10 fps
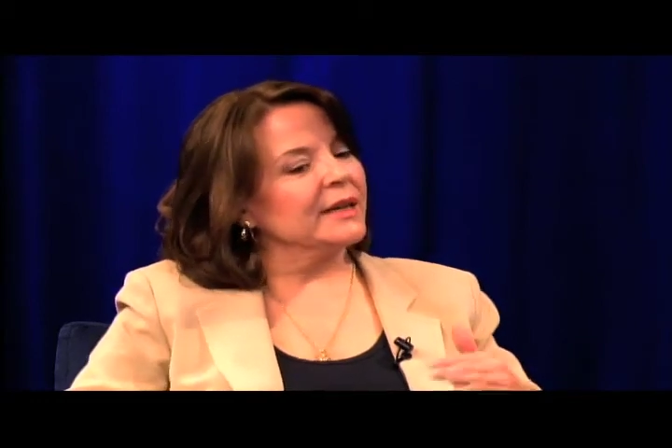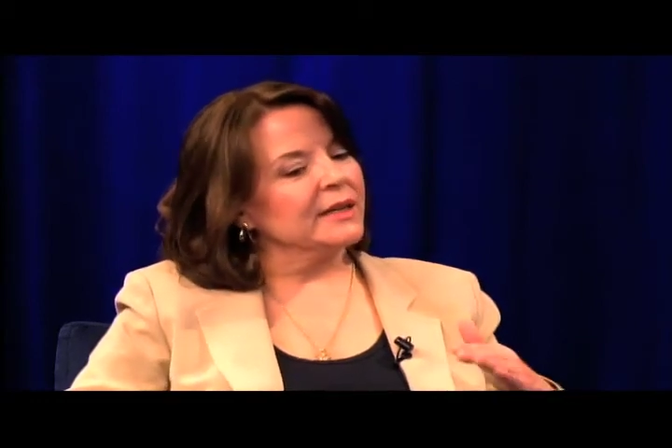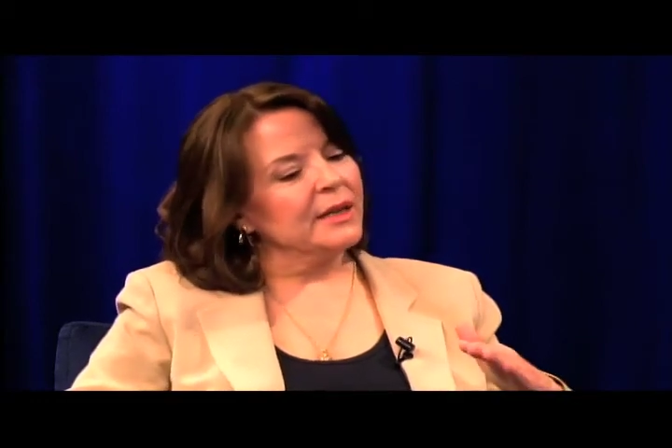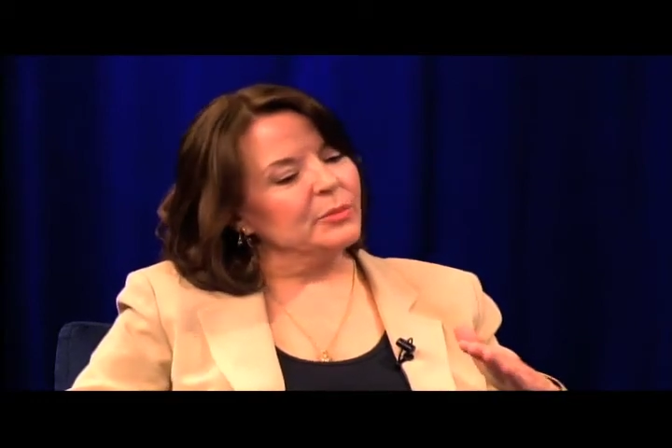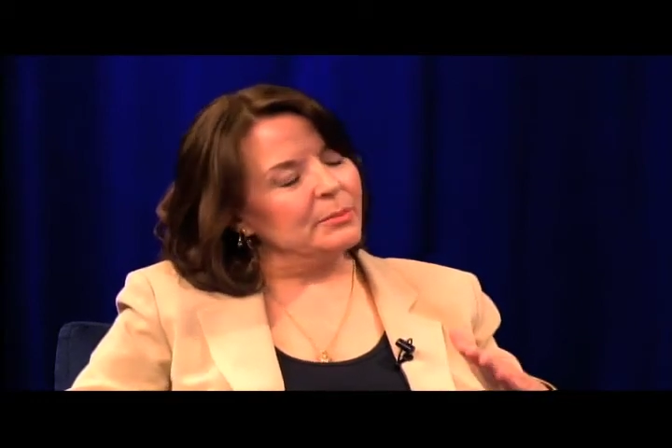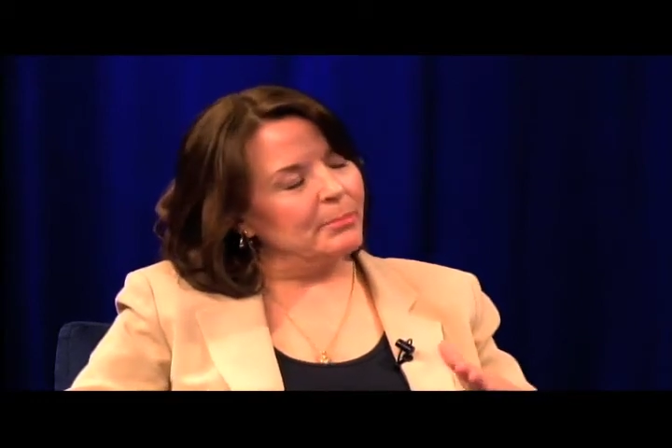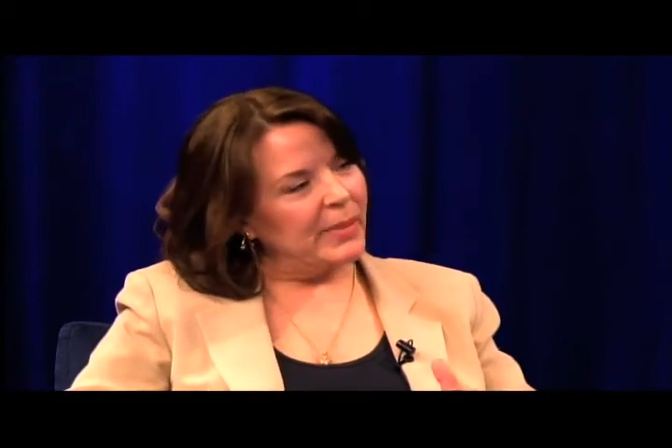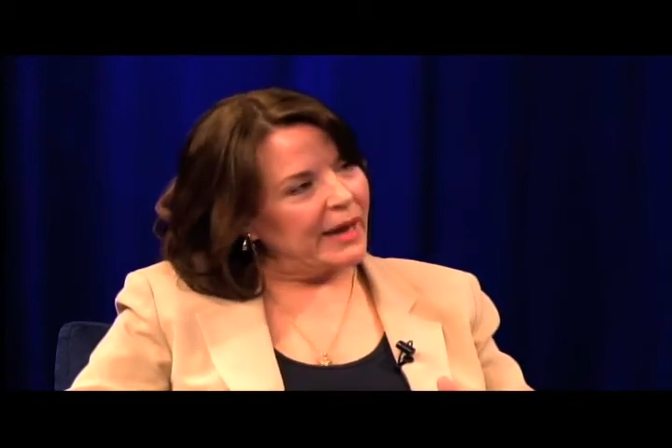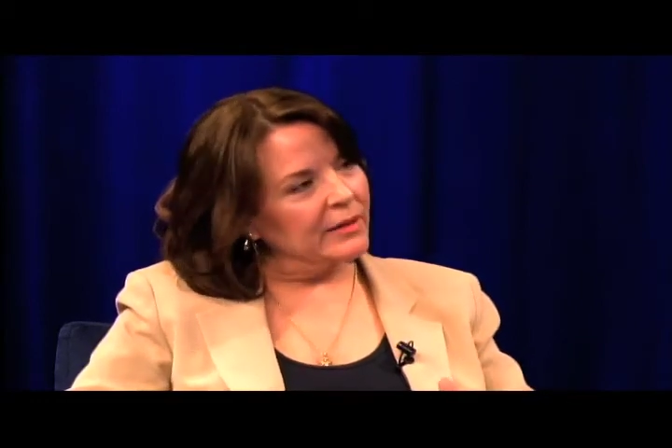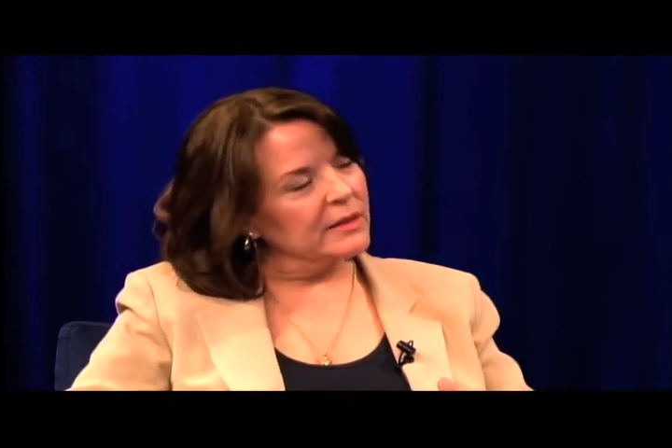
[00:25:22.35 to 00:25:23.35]
and keeping
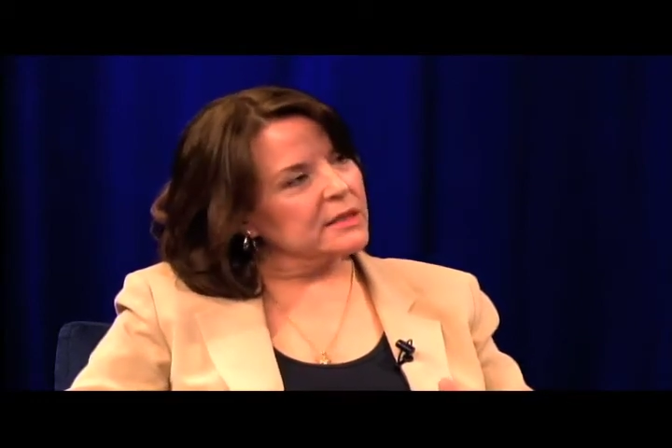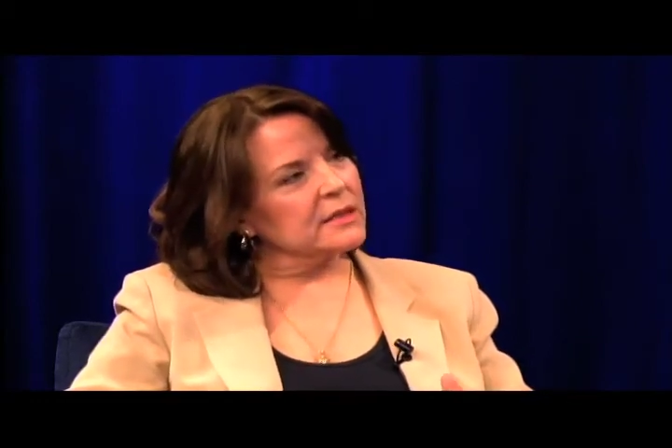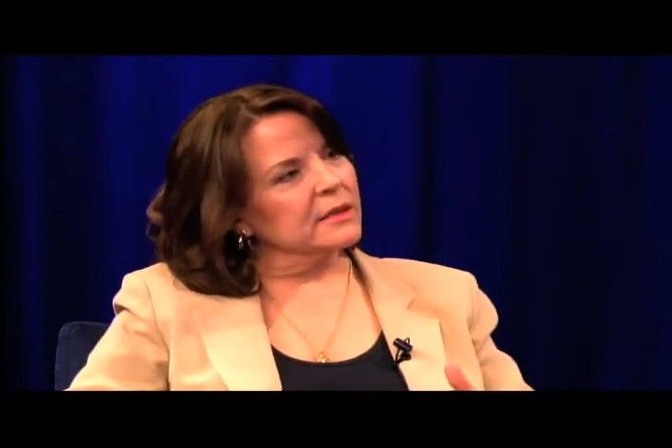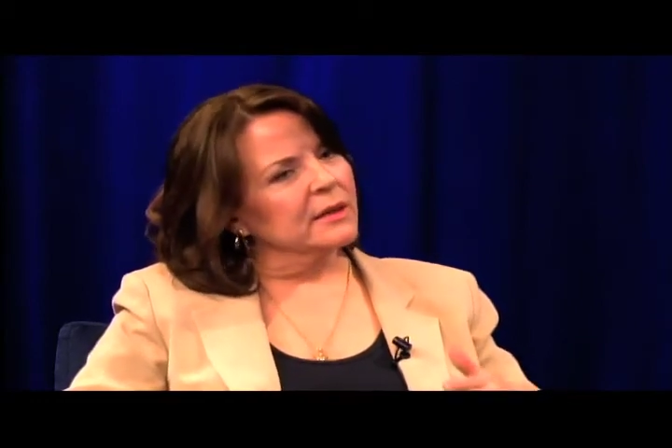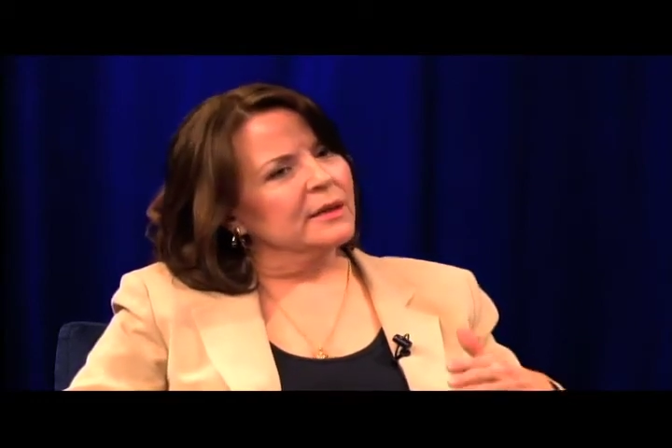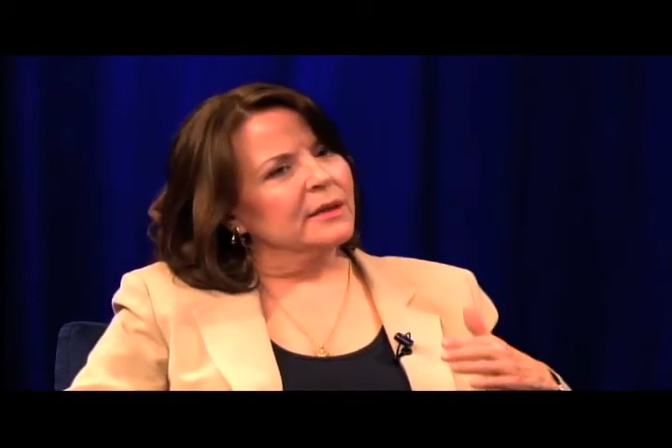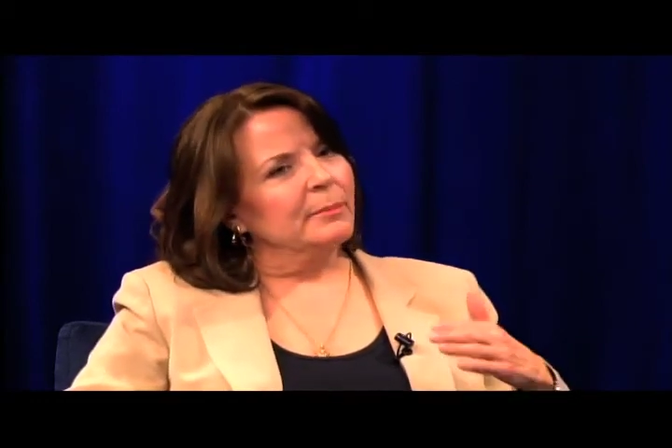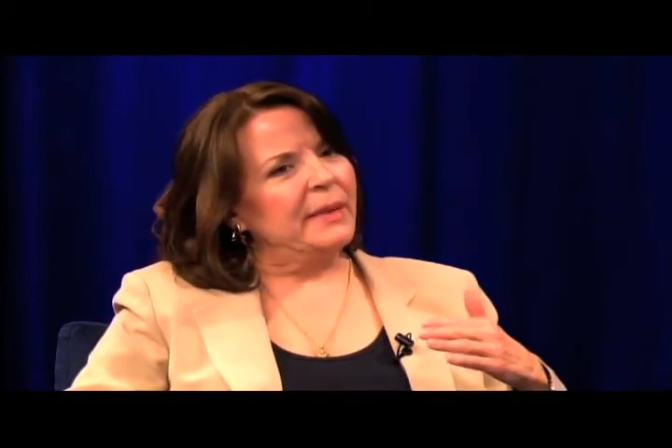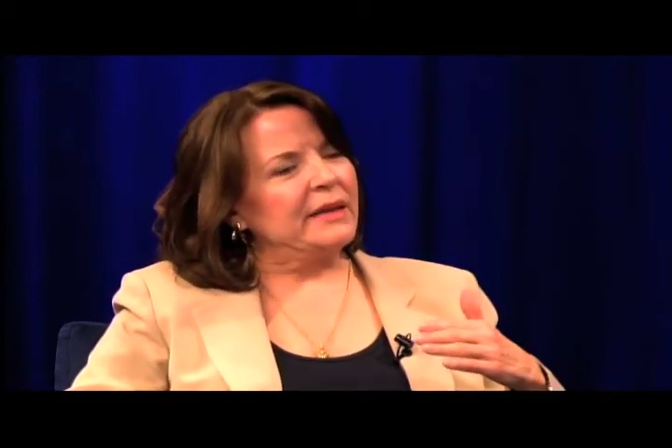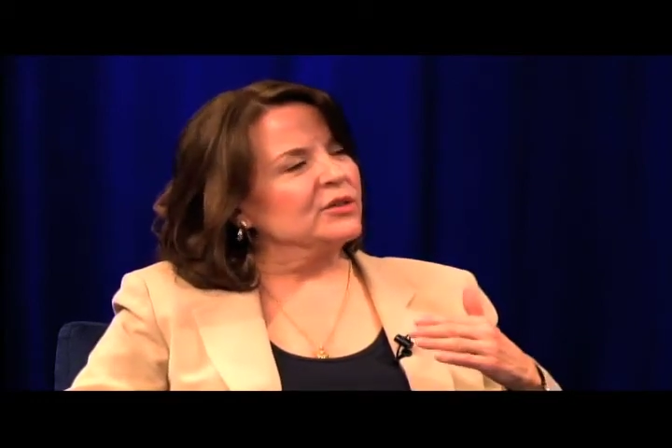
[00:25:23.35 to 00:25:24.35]
balance,
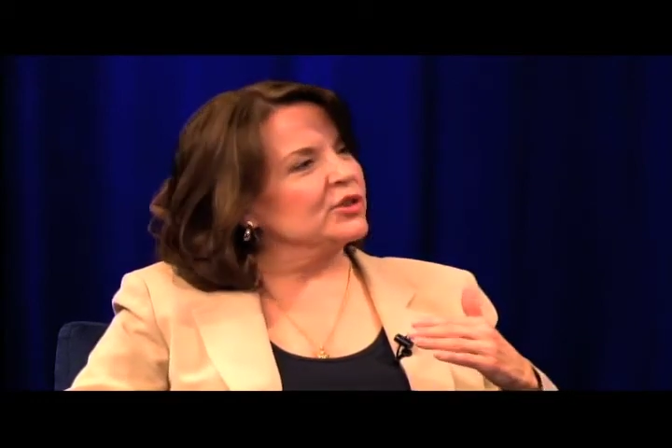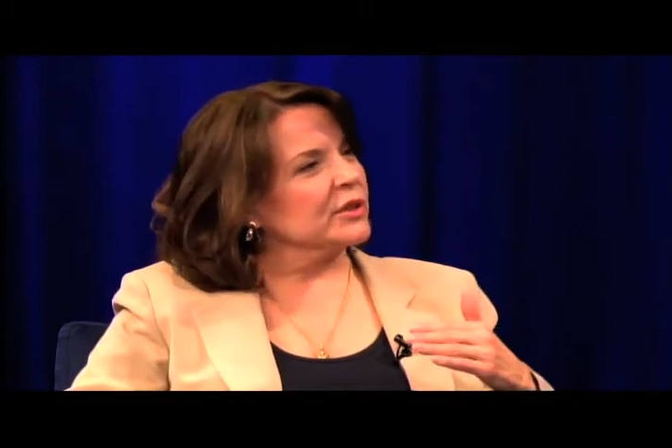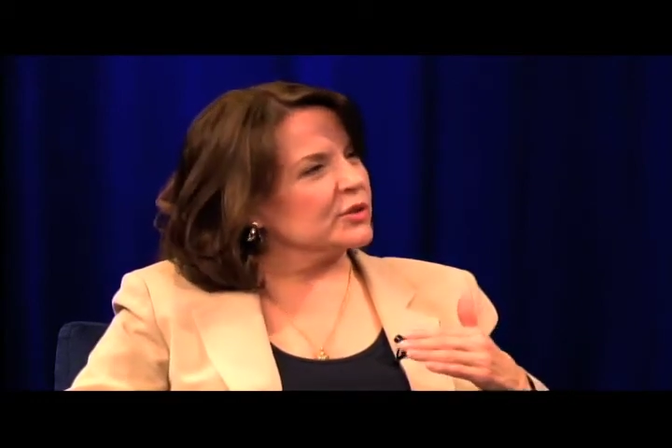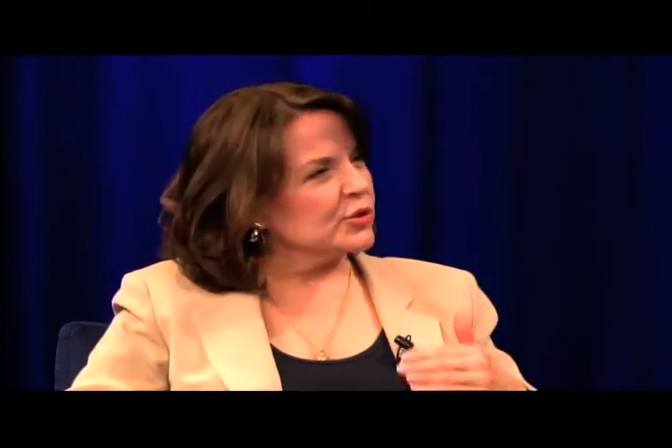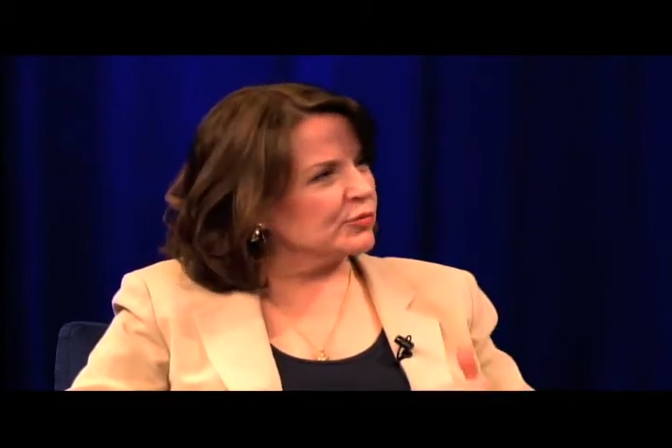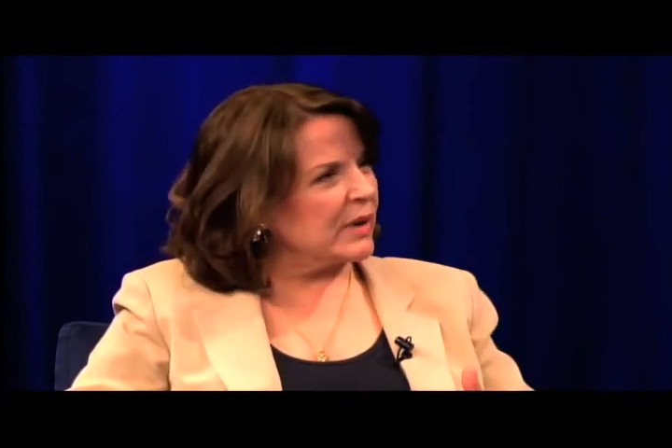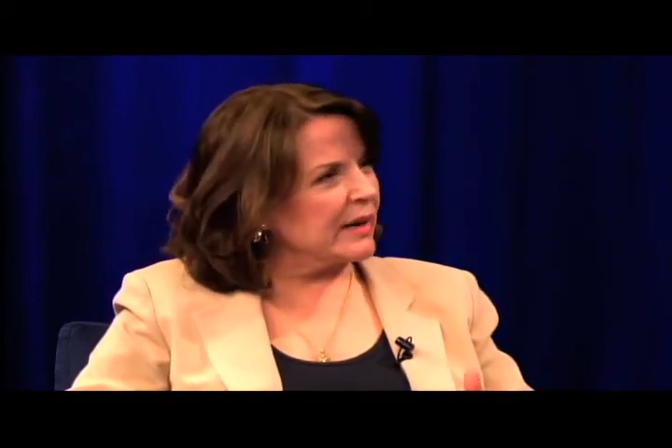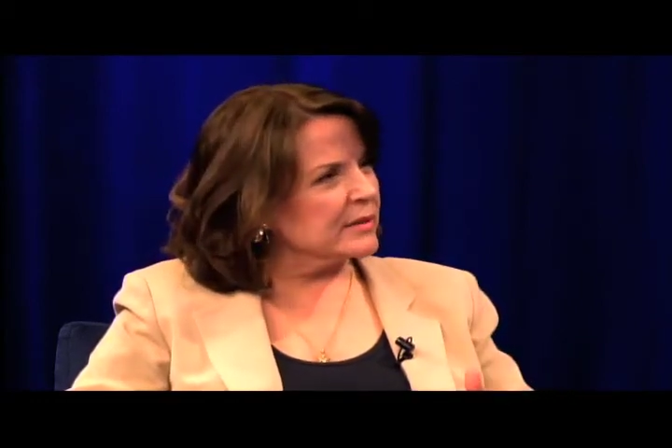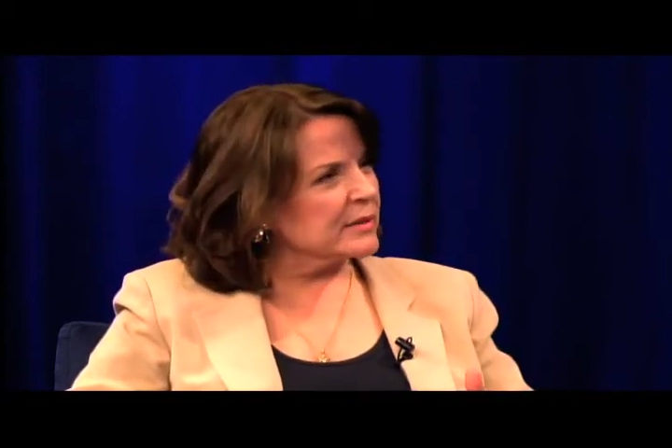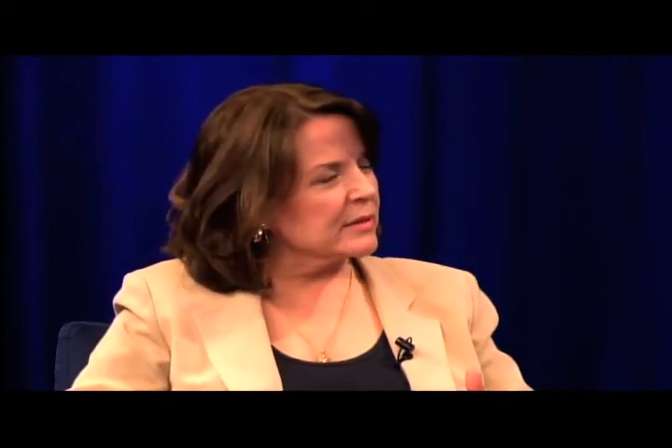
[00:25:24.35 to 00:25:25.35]
managing
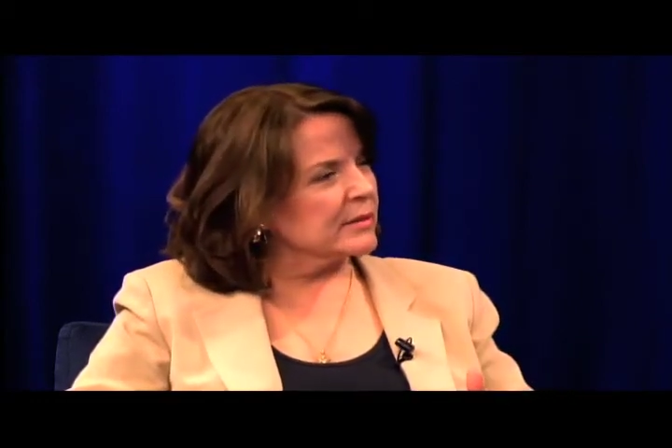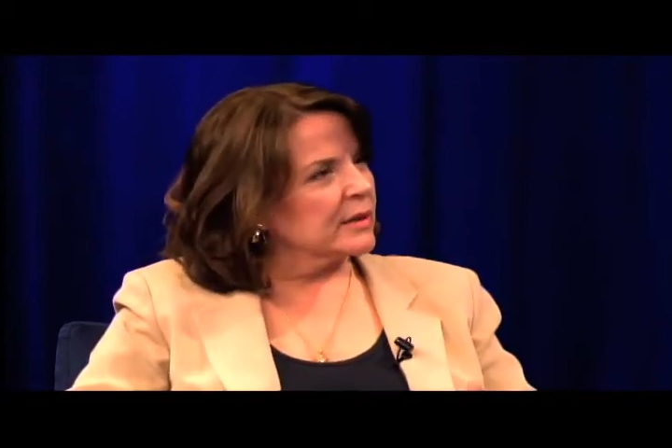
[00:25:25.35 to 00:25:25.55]
stress,